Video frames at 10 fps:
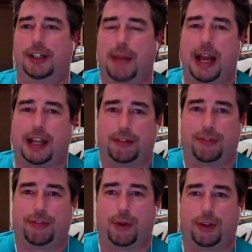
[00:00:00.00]
back and
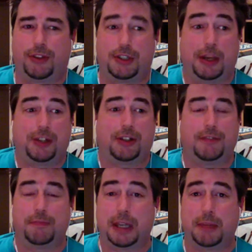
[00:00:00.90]
forth, especially
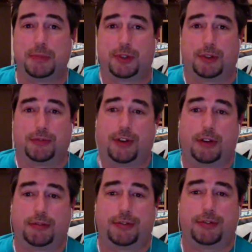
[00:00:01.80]
if memes are
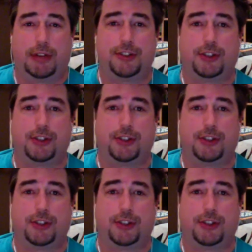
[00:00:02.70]
involved, as you can